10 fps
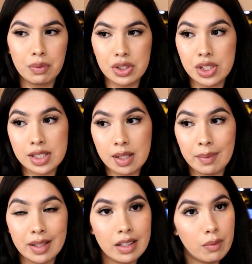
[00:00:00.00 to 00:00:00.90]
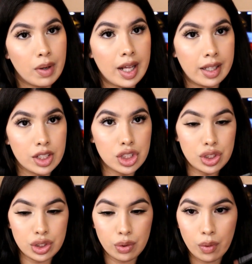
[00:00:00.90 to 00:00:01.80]
which is typically what I like to
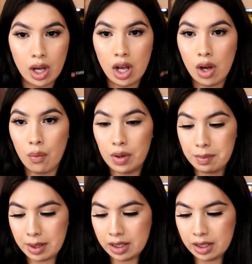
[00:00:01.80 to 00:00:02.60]
do with